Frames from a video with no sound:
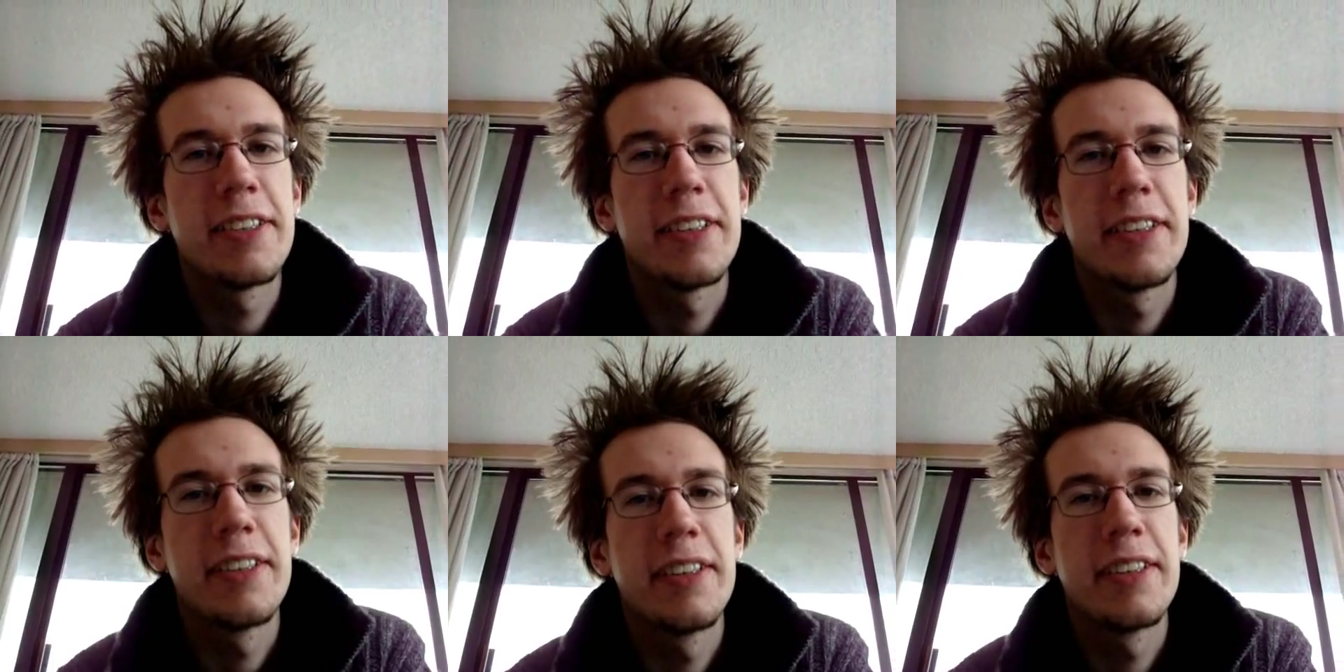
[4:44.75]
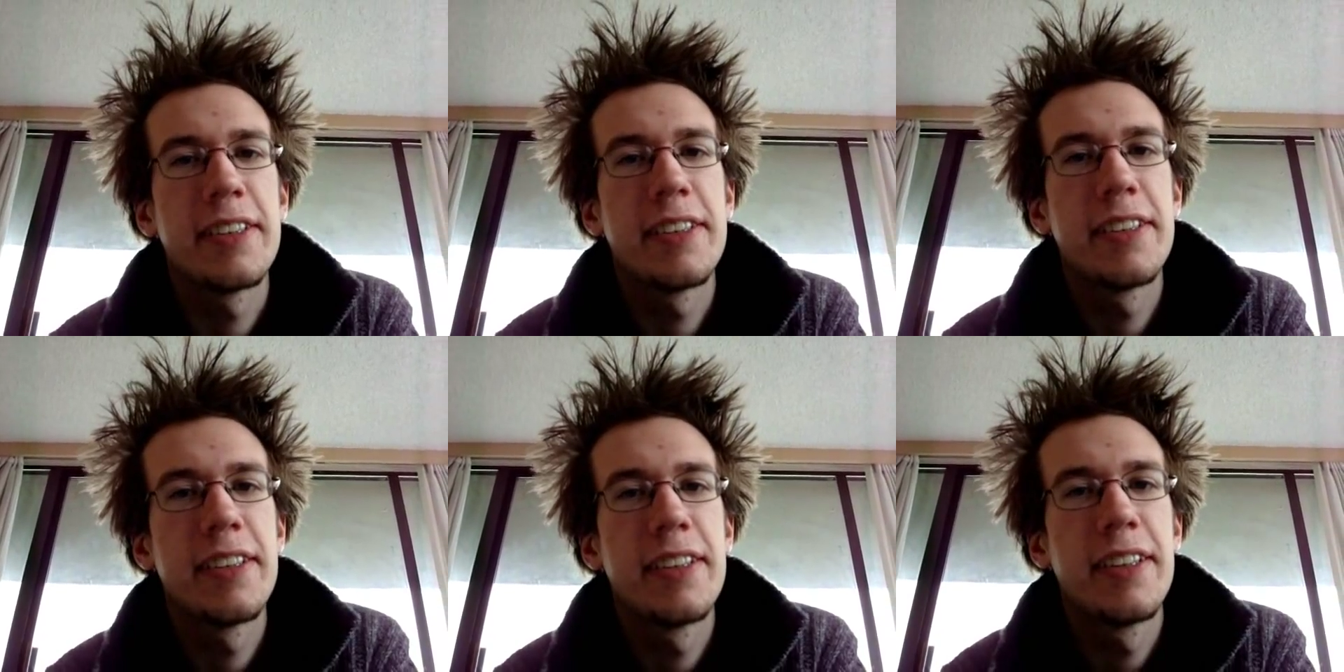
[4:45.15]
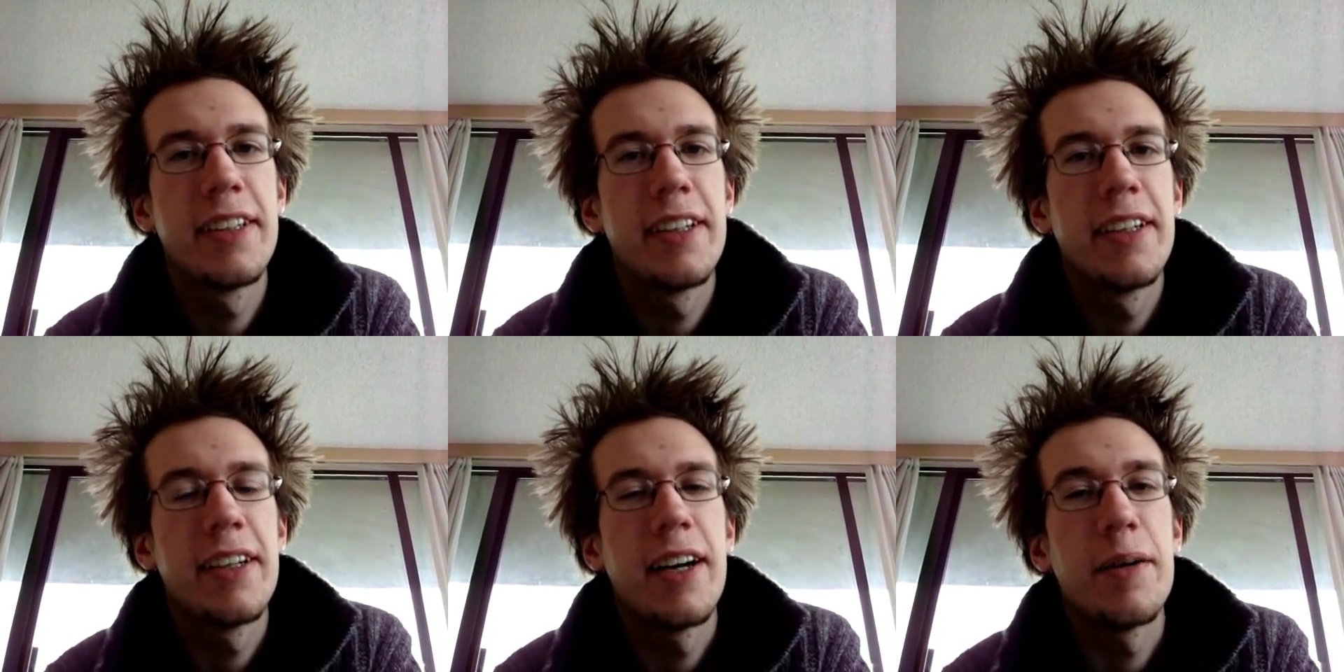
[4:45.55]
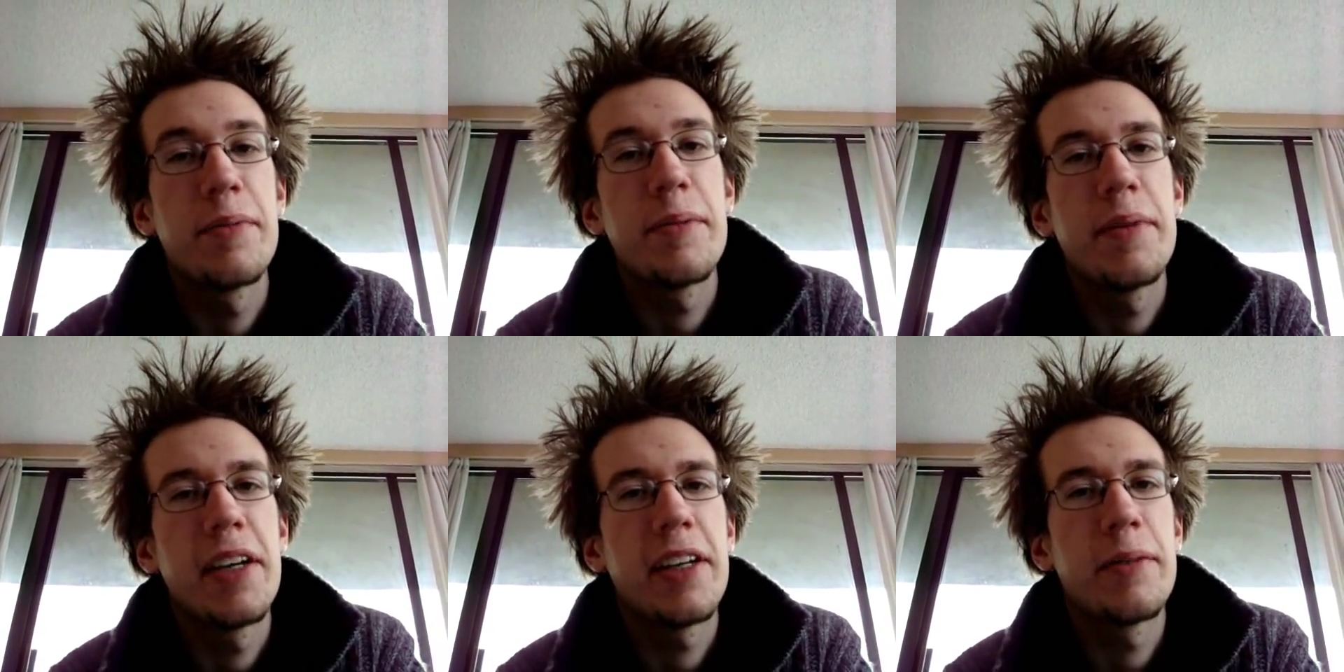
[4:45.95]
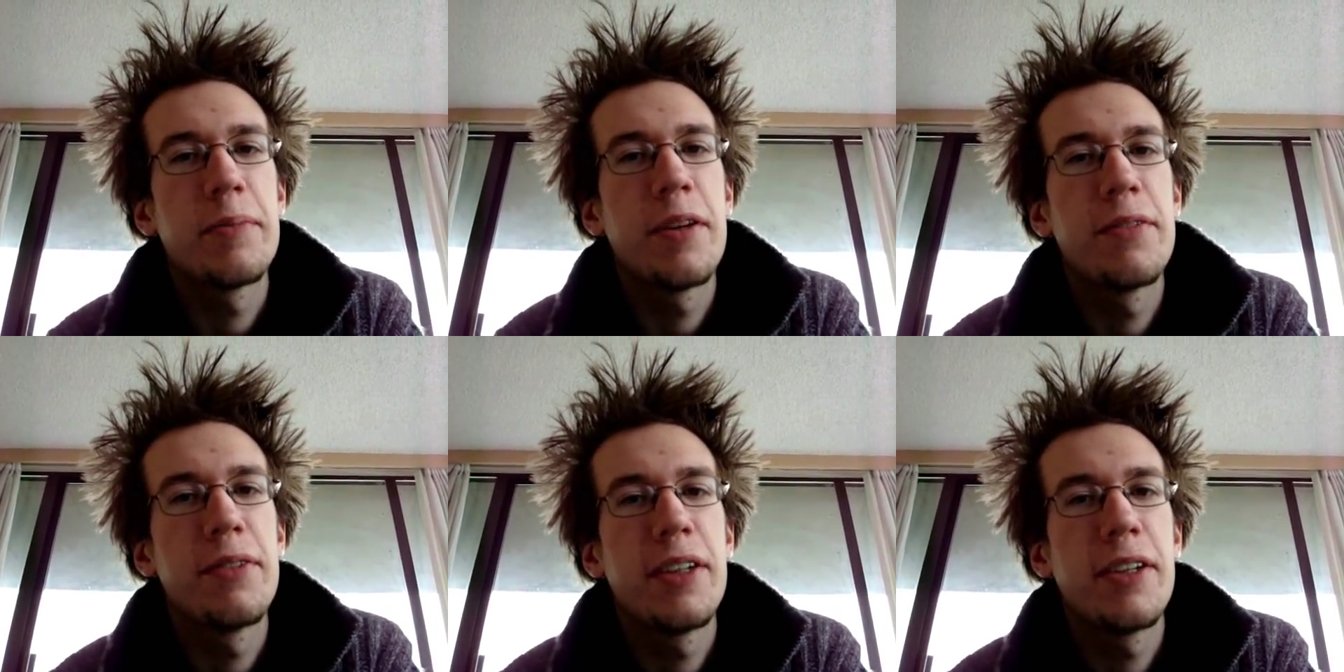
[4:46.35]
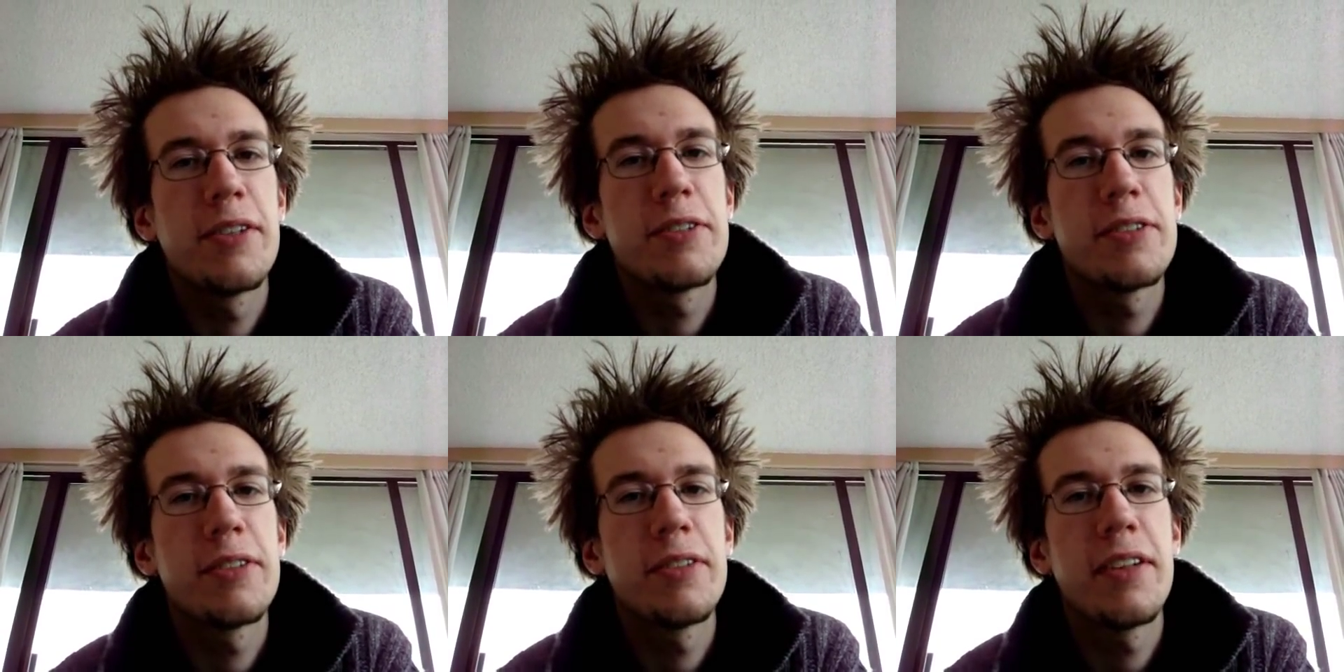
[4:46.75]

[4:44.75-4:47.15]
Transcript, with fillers: and I'll be making more videos soon.